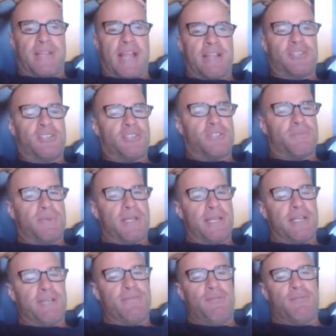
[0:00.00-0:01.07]
that's just me.
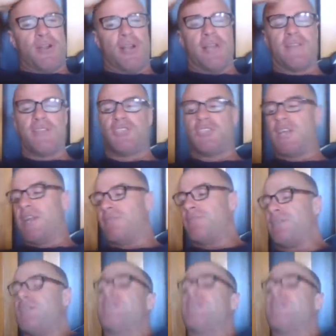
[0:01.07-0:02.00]
And if you follow this channel,